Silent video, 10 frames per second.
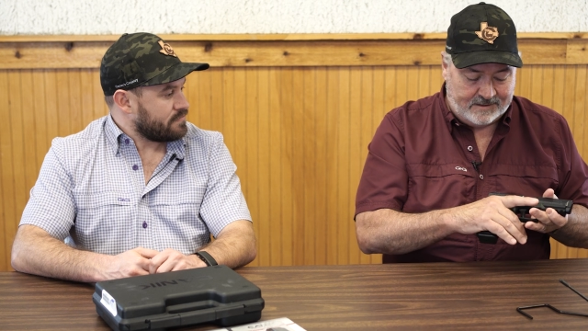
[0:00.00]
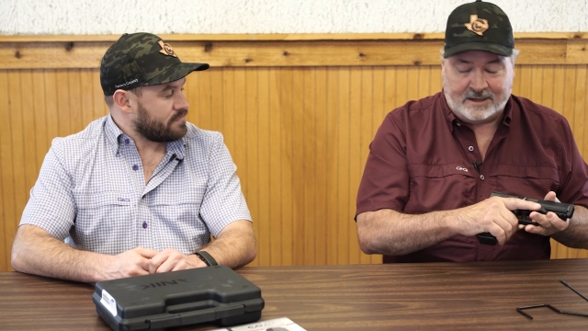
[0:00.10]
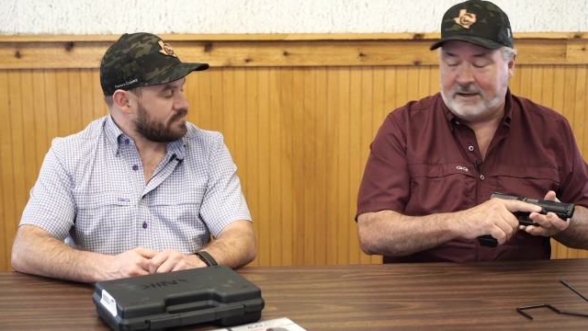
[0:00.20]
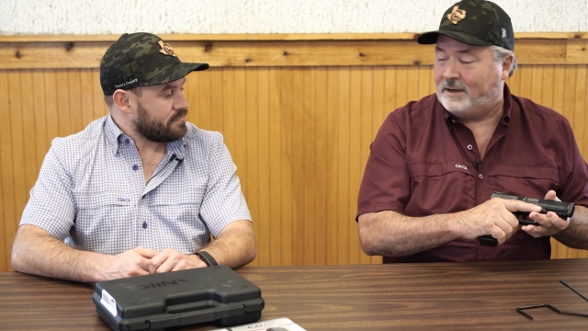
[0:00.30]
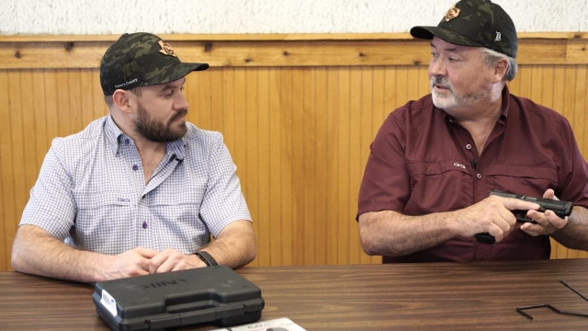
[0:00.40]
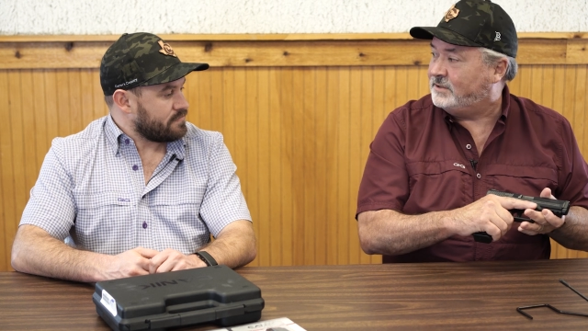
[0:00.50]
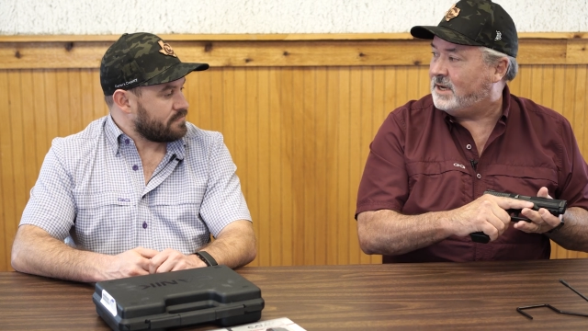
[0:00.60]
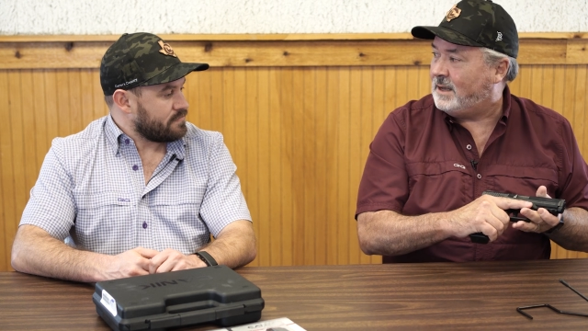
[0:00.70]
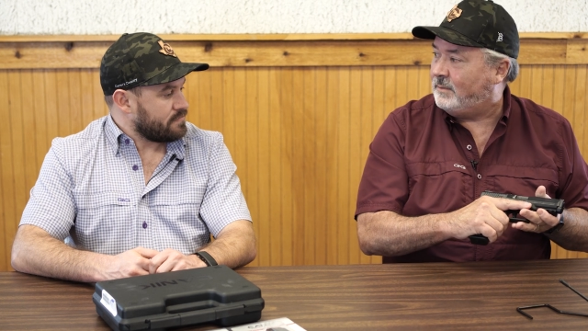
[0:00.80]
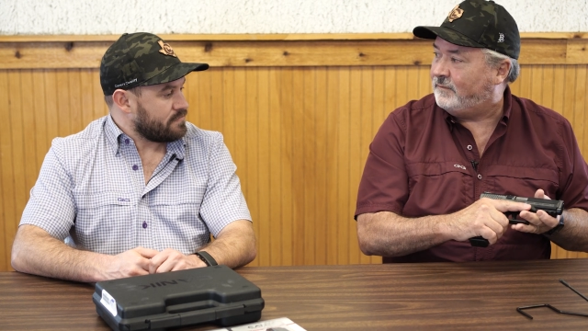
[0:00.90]
Speaker 1: they did a good
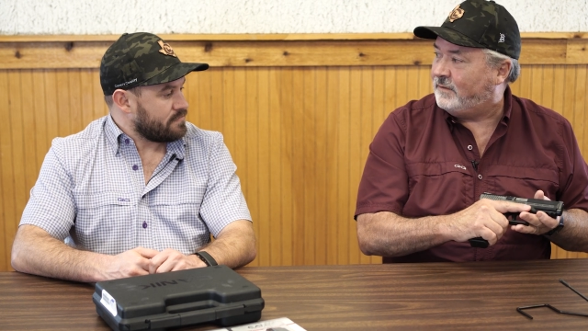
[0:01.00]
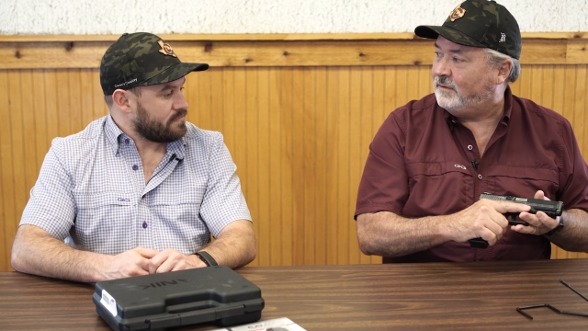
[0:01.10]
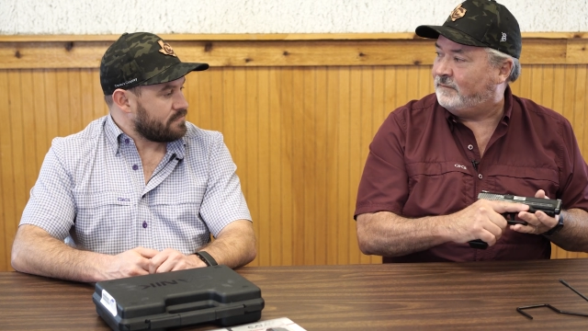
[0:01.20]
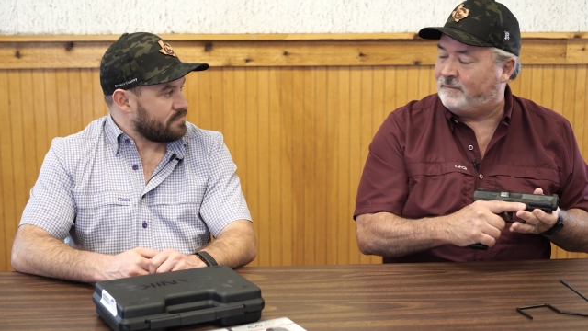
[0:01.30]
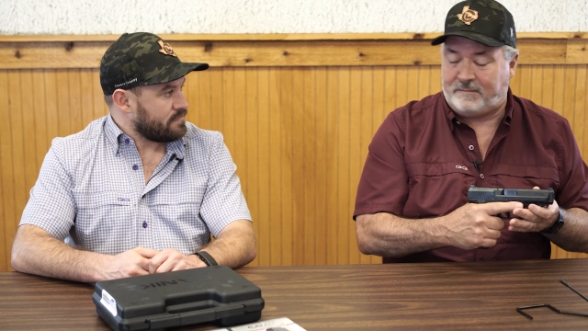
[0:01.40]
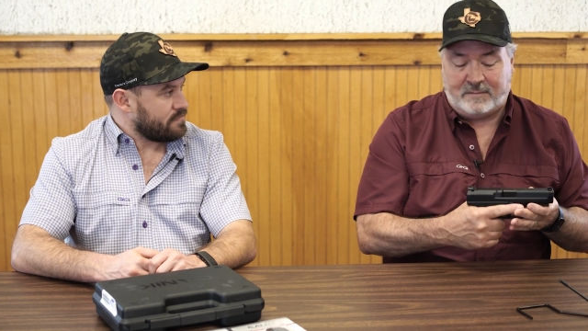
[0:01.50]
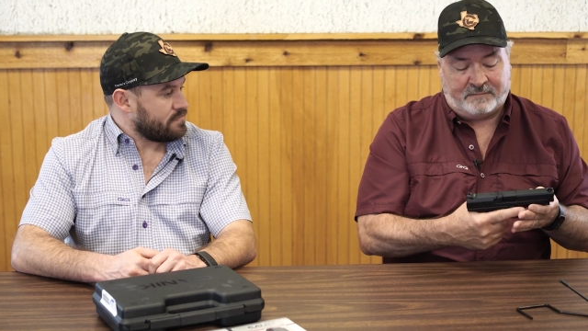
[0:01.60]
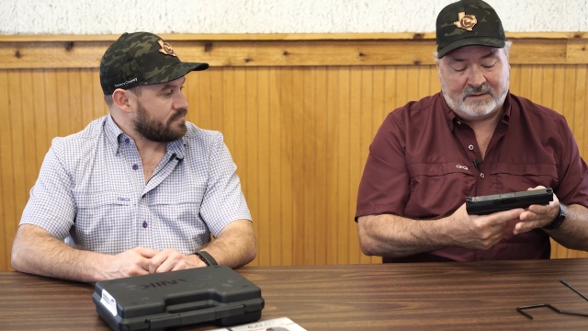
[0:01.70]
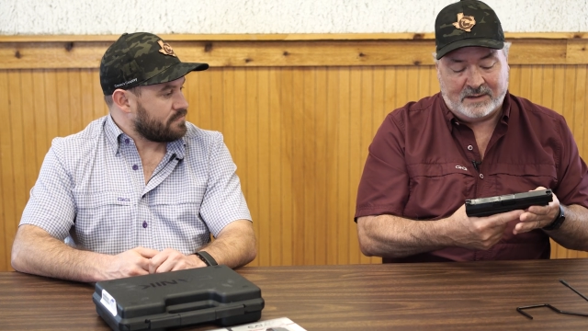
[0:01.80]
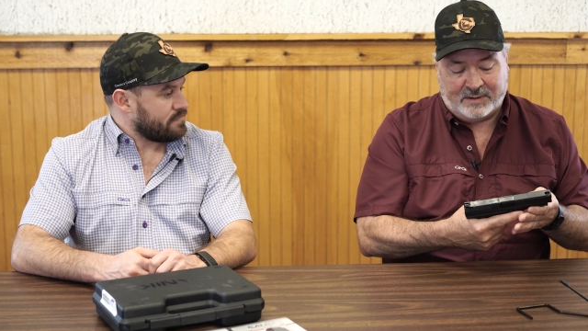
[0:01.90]
job of of,
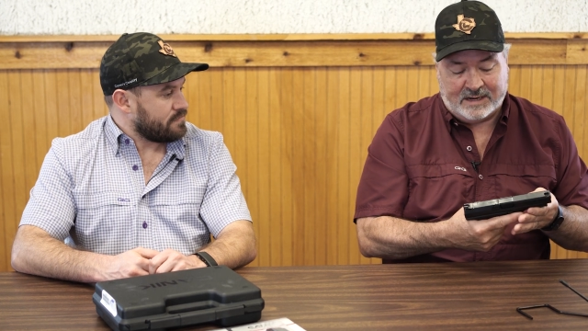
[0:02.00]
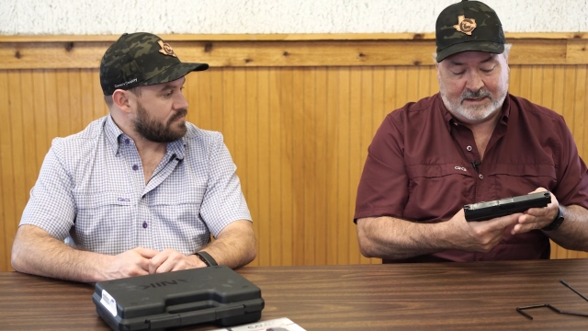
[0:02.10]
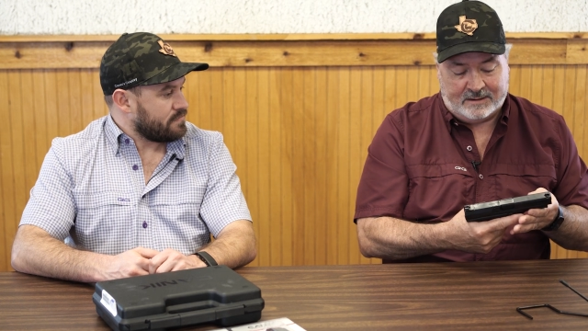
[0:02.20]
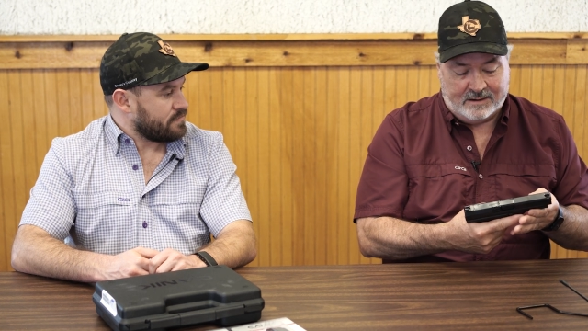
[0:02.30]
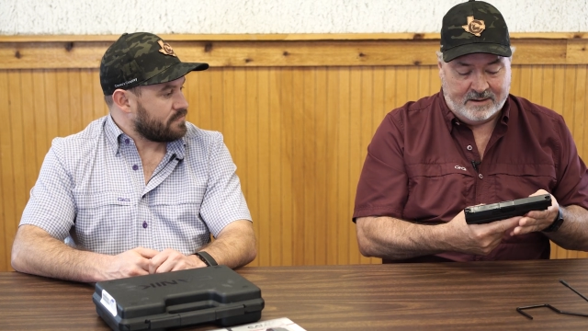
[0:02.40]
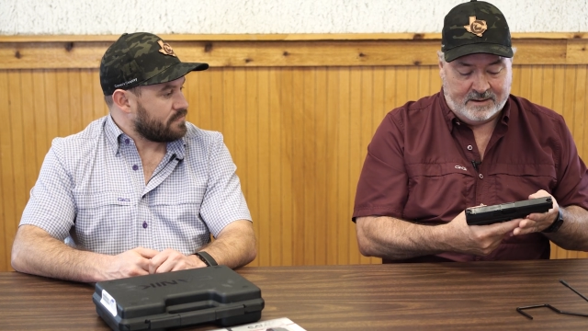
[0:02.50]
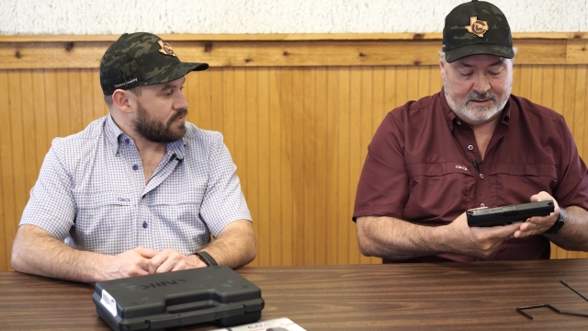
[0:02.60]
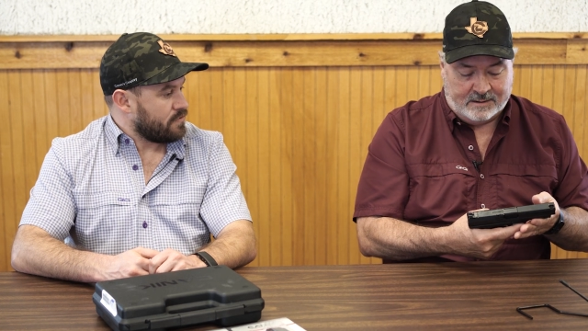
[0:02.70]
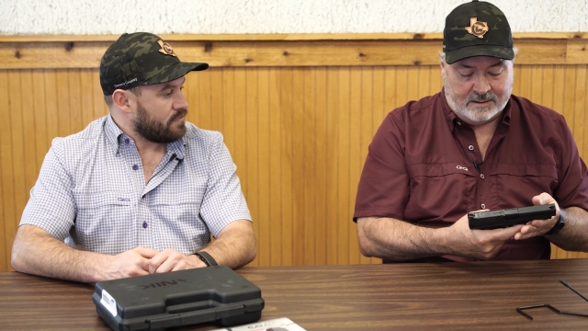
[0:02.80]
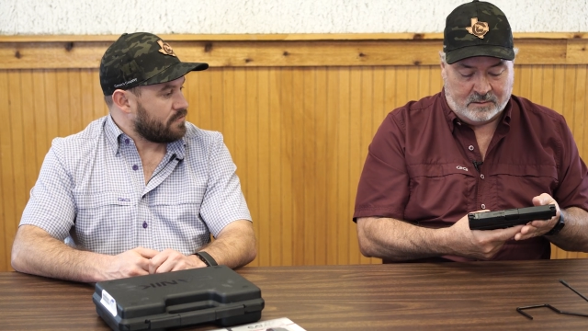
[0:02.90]
of keeping that
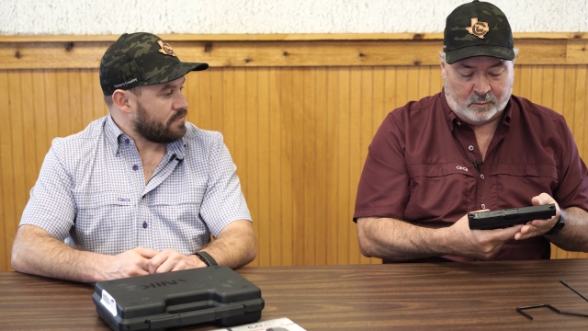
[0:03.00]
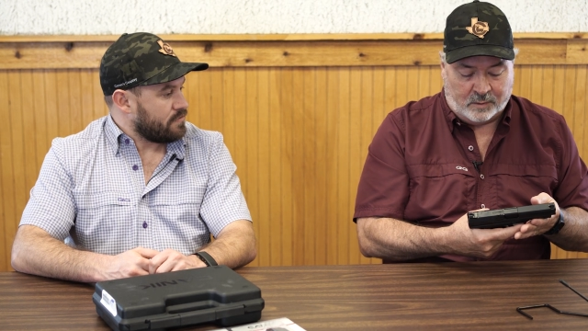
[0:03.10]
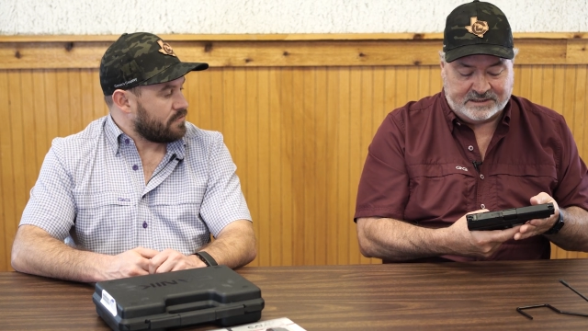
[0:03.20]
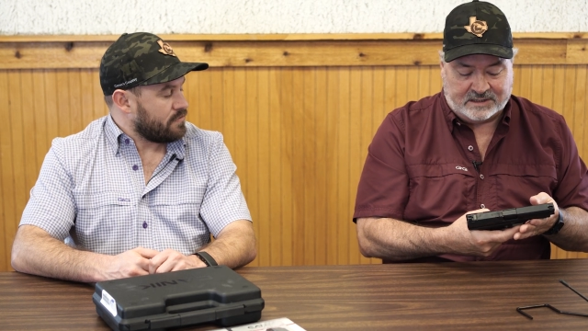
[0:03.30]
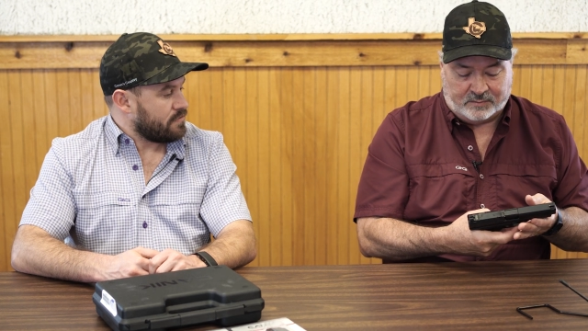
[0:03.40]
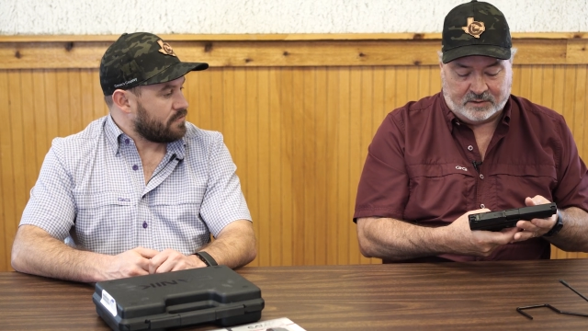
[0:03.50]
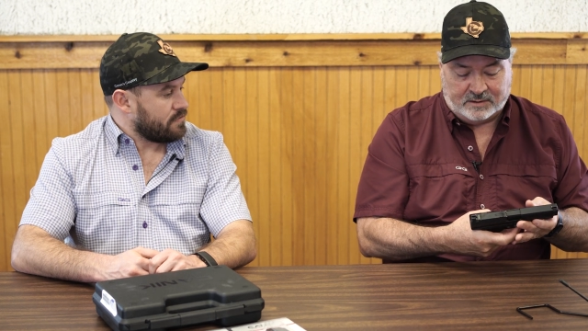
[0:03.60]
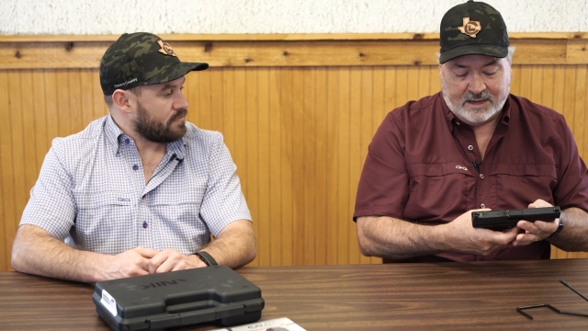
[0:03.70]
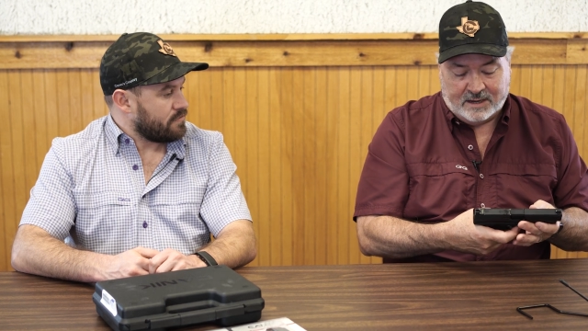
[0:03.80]
uh, reasonable